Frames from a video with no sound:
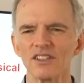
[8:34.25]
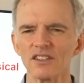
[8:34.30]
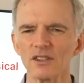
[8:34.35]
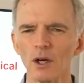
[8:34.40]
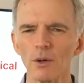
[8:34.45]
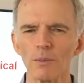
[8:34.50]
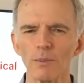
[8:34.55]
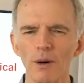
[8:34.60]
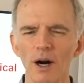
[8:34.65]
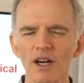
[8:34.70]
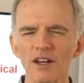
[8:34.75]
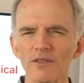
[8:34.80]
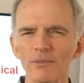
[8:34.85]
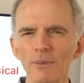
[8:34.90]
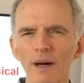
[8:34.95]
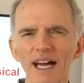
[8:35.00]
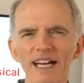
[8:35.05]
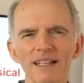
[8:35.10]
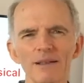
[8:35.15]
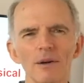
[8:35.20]
And so part
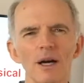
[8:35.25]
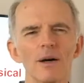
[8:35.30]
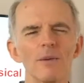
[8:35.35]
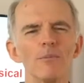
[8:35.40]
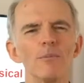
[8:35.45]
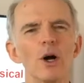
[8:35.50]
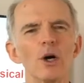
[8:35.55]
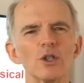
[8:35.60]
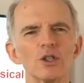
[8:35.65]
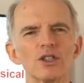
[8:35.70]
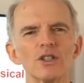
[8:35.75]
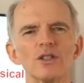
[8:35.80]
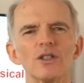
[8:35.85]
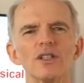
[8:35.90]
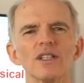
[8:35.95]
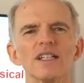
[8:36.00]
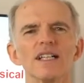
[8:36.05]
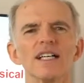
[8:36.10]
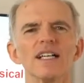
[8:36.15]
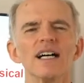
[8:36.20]
of my
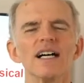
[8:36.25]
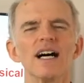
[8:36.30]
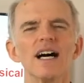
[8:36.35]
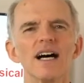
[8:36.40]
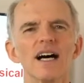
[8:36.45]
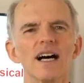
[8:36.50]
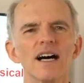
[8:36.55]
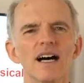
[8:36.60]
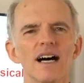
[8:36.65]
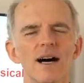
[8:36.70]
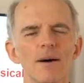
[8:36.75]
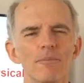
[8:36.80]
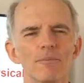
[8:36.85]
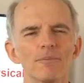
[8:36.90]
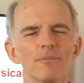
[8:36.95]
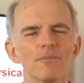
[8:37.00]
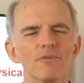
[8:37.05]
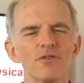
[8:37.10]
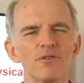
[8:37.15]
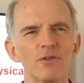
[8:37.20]
emotional
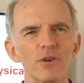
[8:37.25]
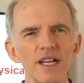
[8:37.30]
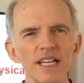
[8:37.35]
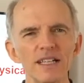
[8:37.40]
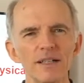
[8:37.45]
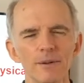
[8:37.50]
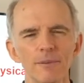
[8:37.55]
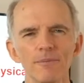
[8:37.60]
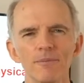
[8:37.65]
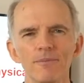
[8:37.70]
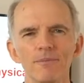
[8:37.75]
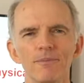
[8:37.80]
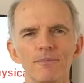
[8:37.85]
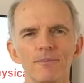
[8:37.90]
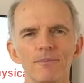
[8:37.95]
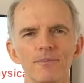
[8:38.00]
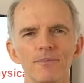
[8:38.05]
um, freedom